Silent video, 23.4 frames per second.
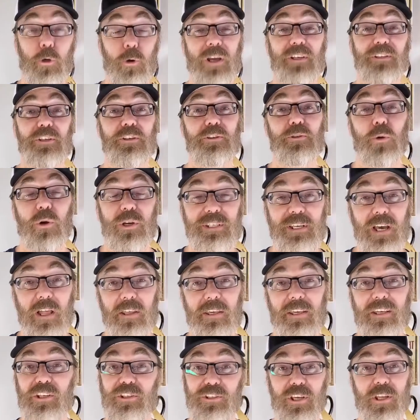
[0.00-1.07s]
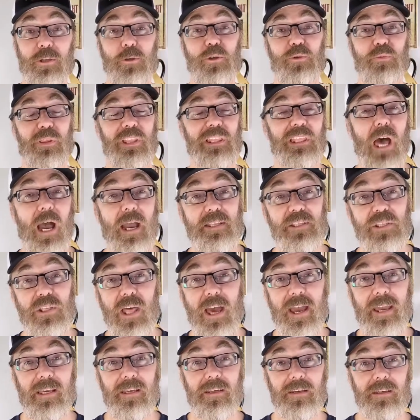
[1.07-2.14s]
The crazy storytelling continues with lines
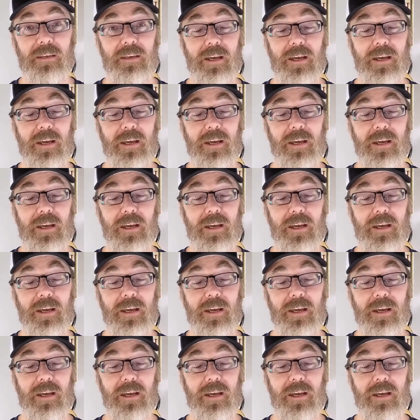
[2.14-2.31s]
like,